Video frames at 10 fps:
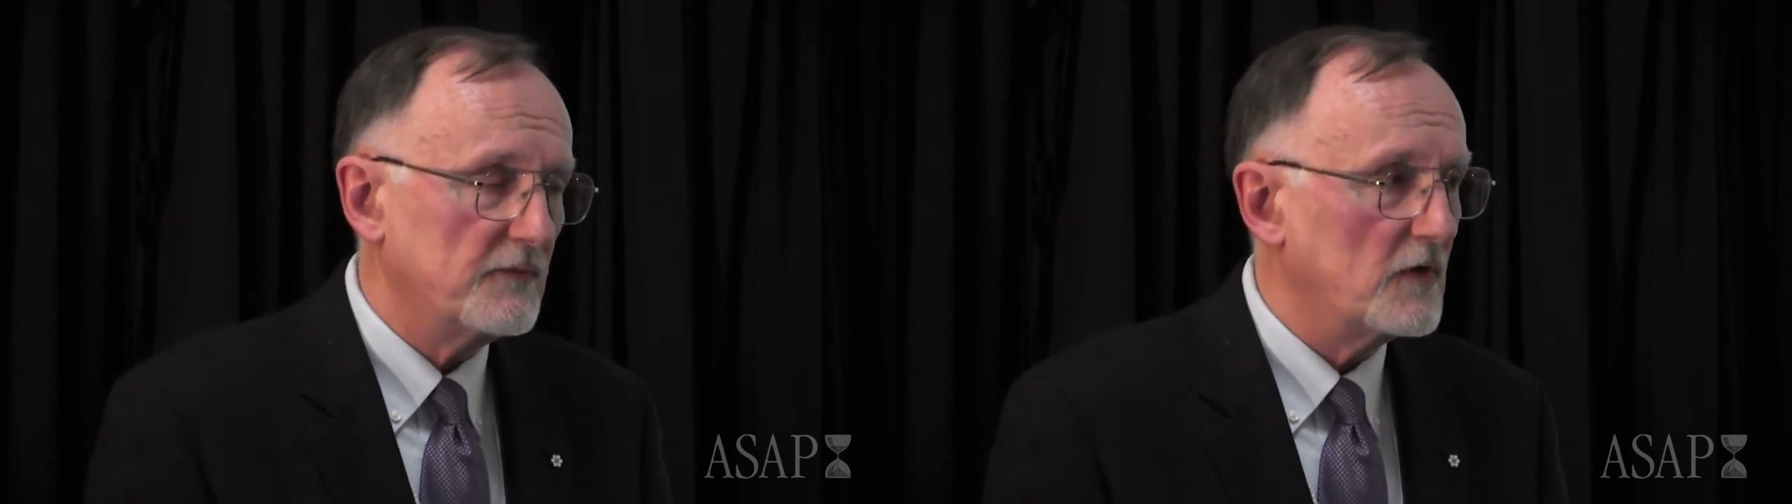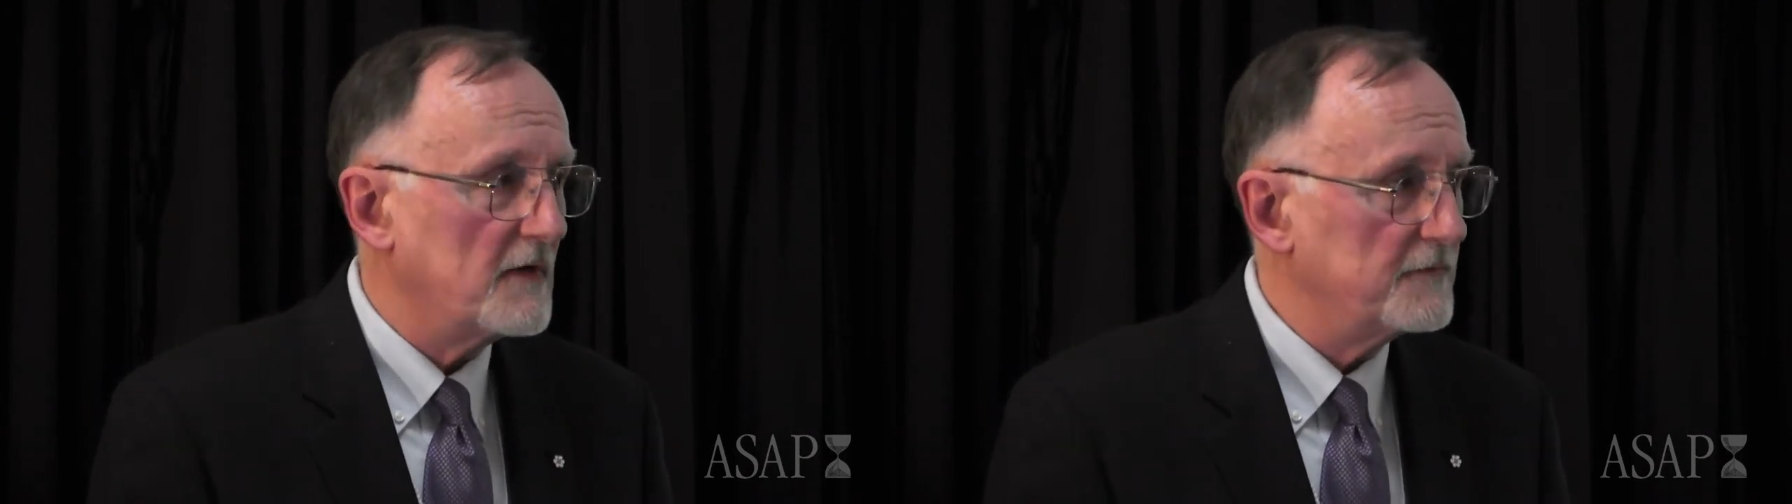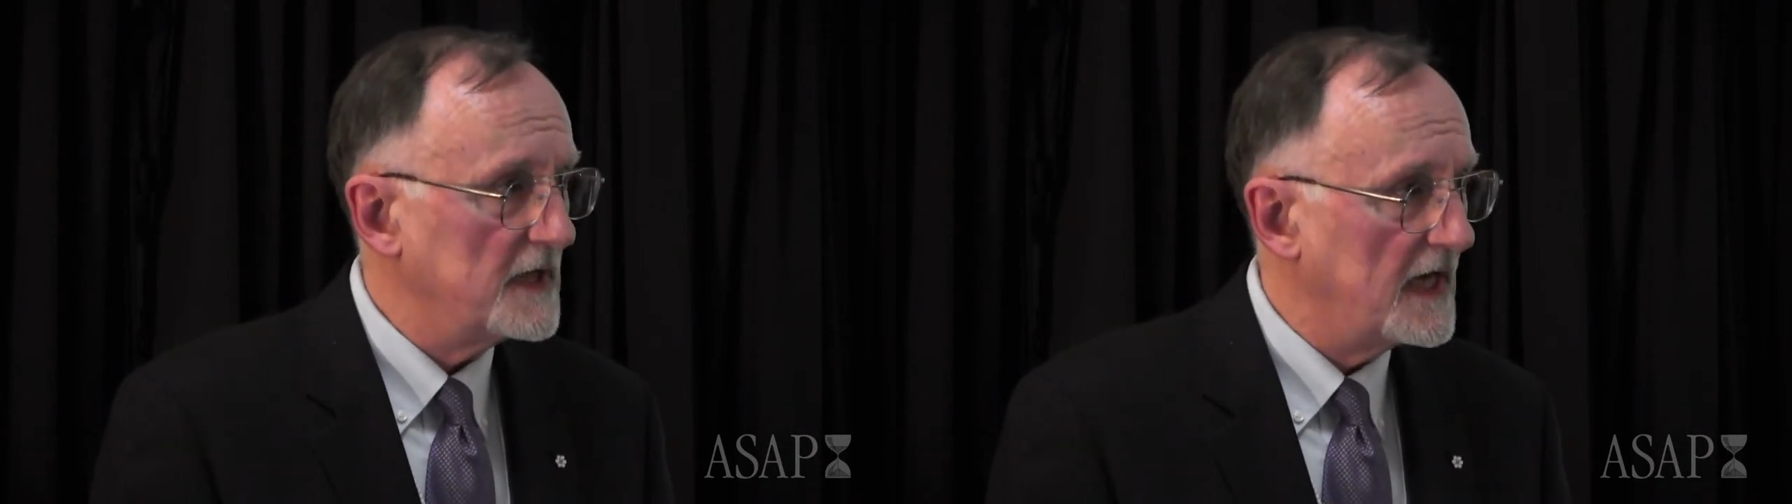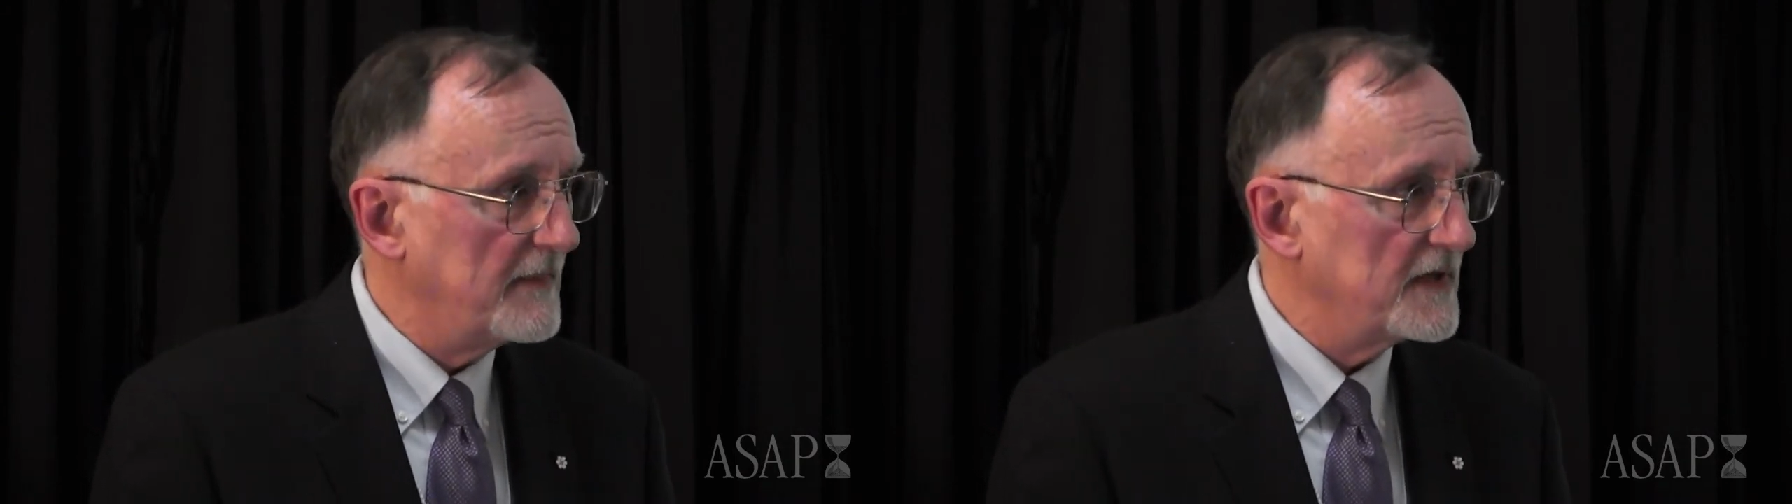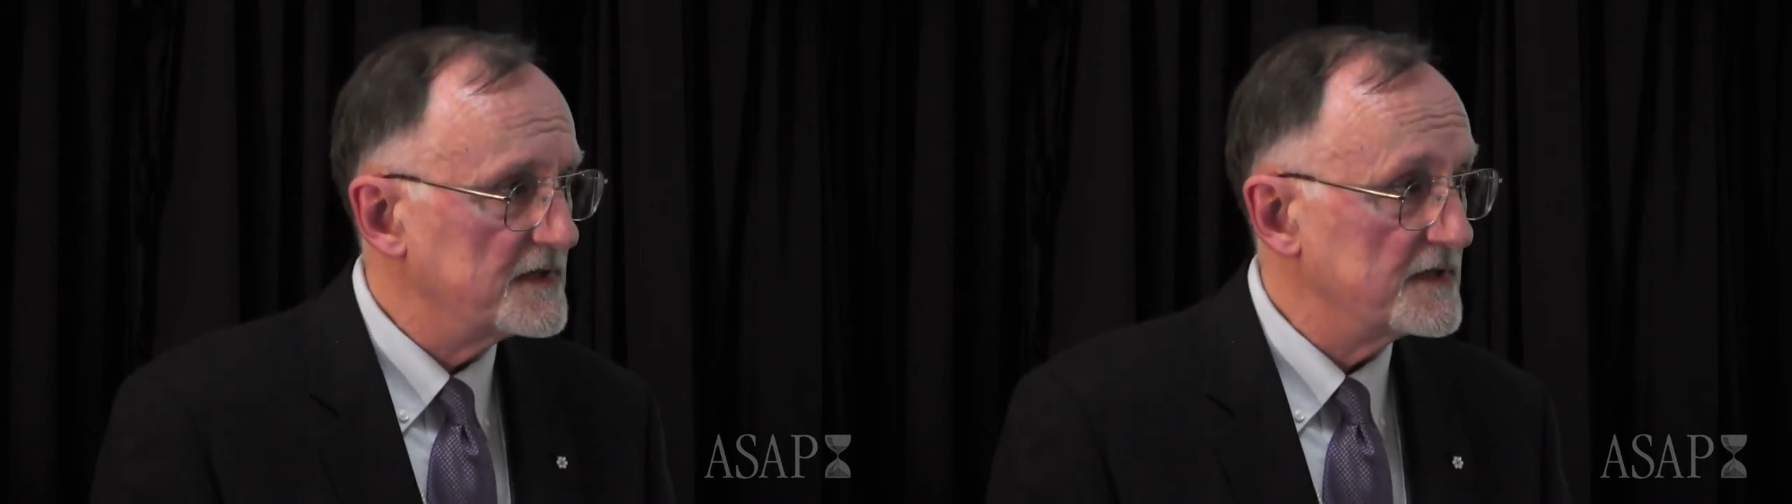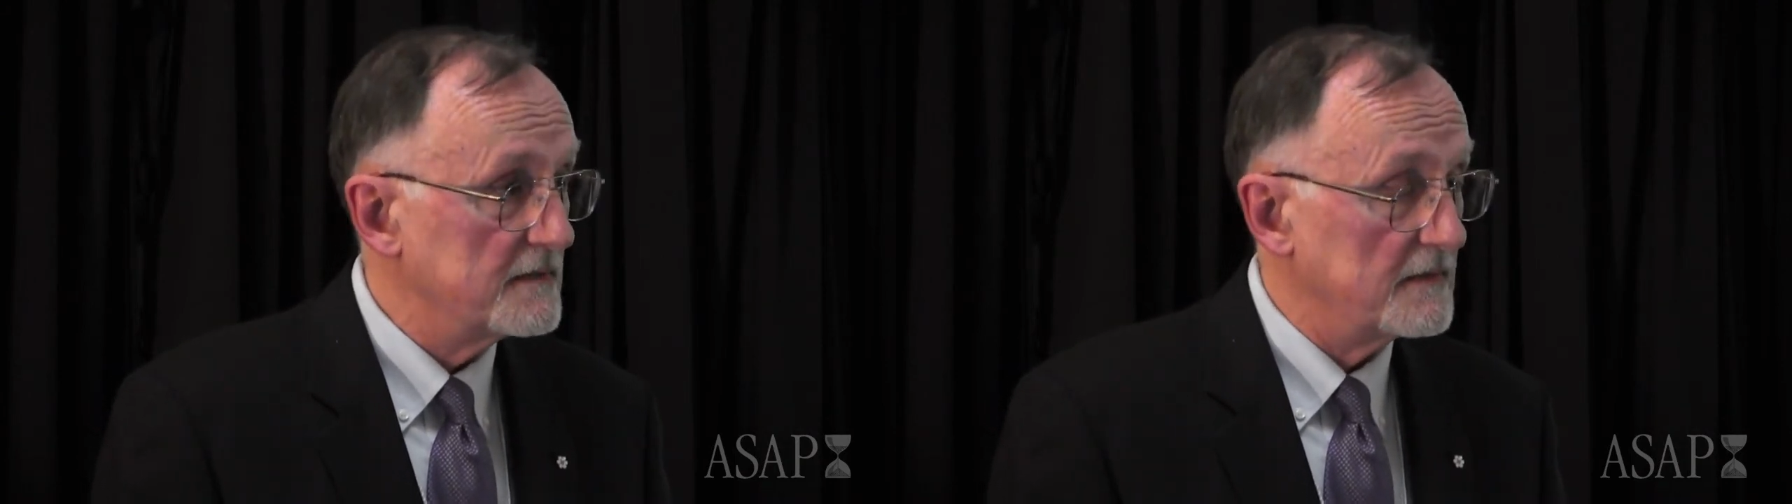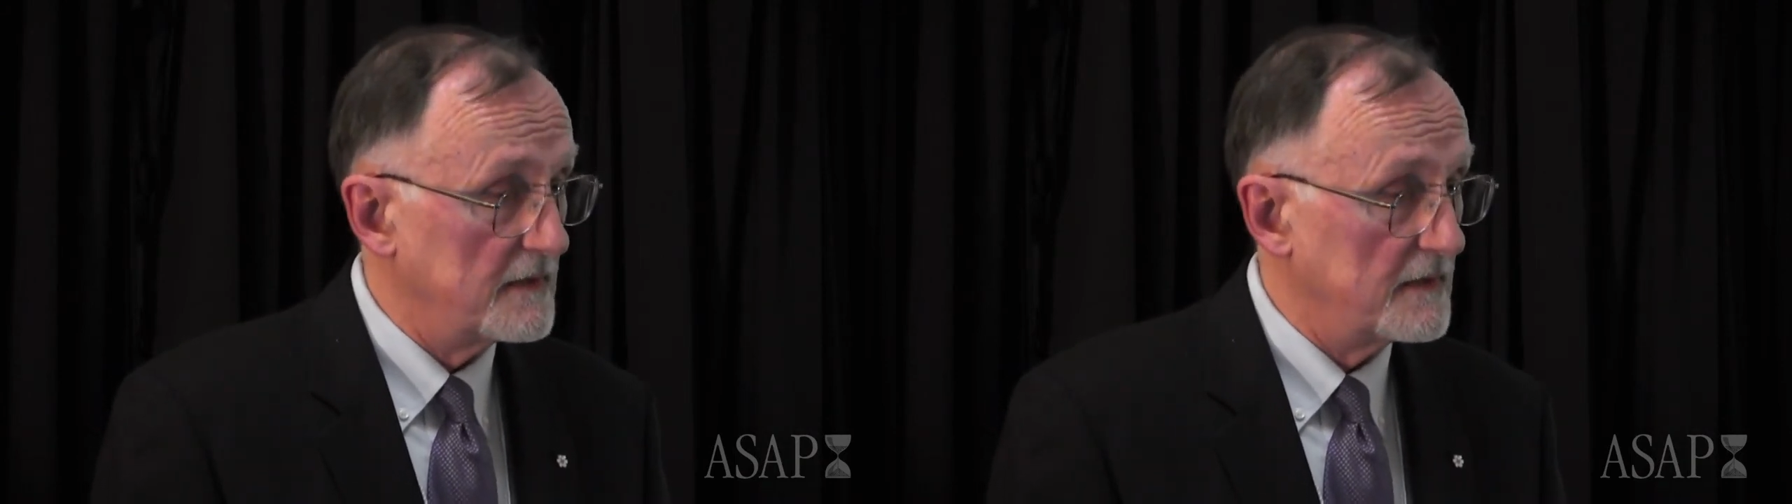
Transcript: of rough diamonds